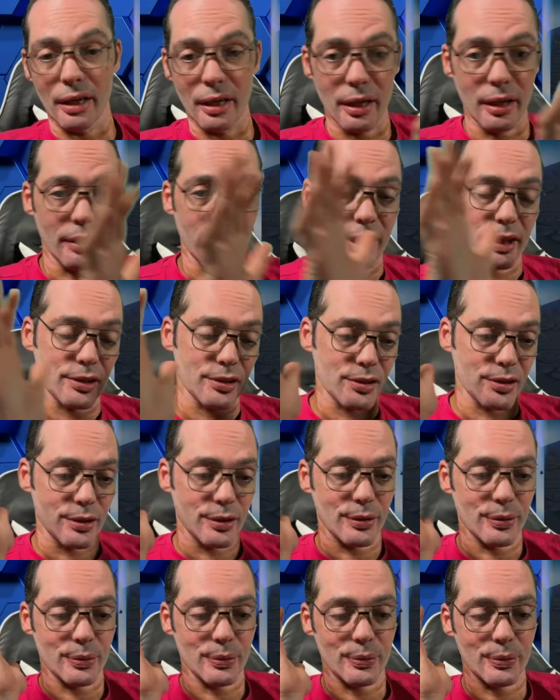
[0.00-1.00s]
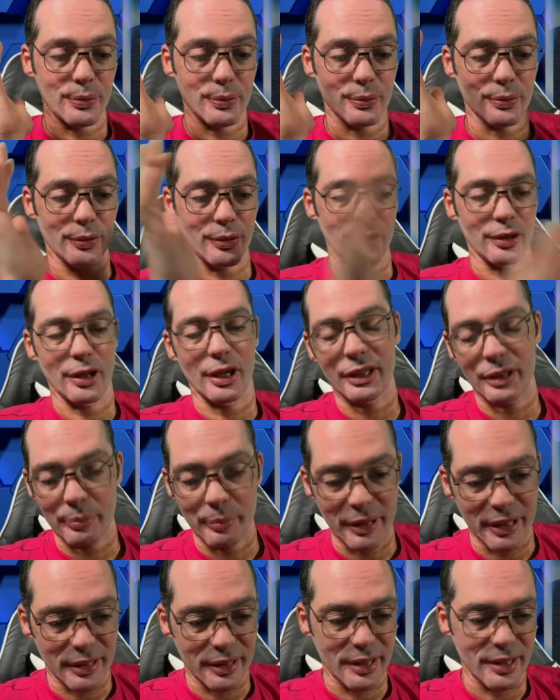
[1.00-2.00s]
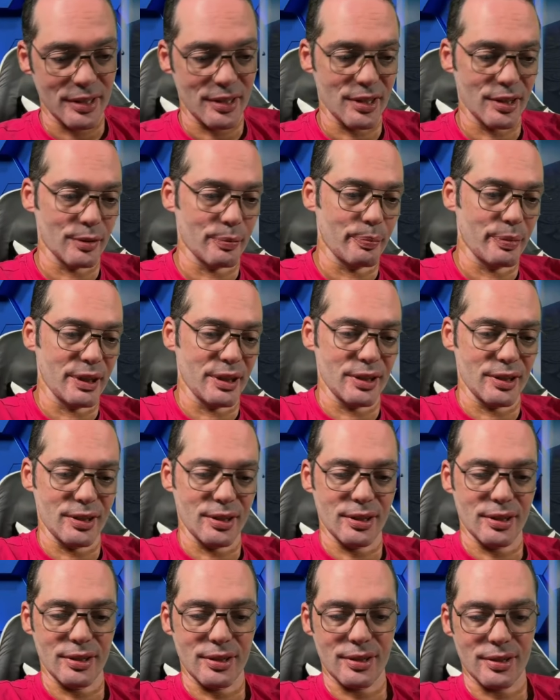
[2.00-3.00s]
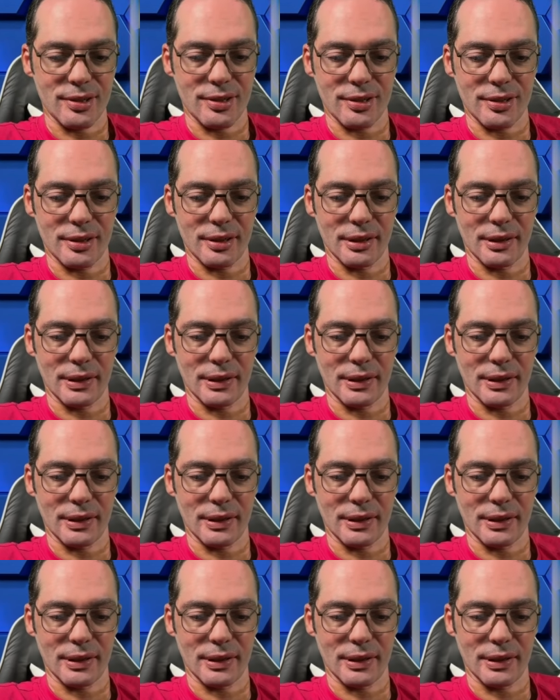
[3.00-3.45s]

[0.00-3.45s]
Alright, so not many decent pieces.